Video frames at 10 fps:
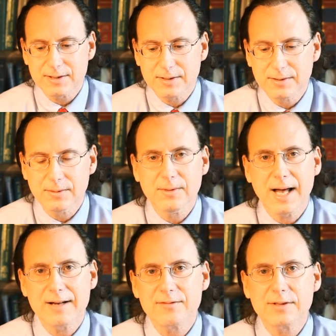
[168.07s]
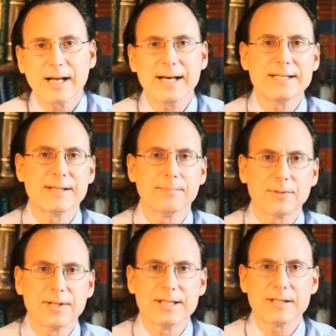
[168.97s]
to advertise and
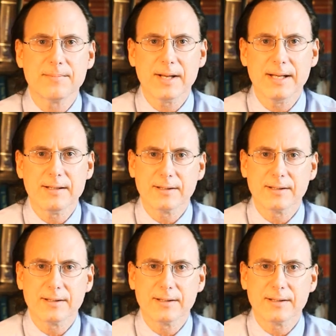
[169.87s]
participate